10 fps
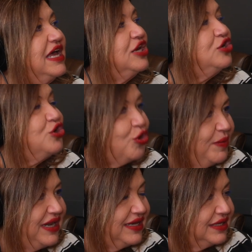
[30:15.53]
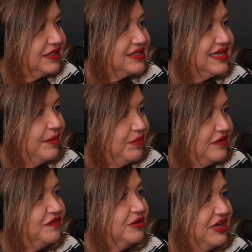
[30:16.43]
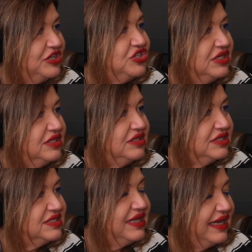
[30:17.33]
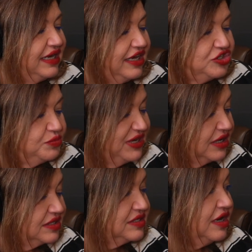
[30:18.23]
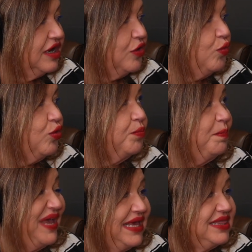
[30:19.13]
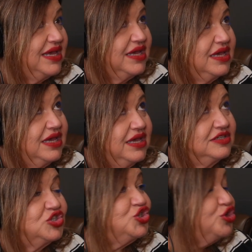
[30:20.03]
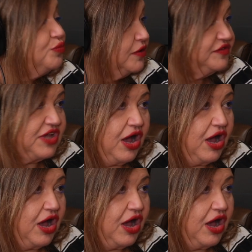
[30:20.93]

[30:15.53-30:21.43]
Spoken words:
nobody can escape inflammation in this day and age because we're bathing in soup of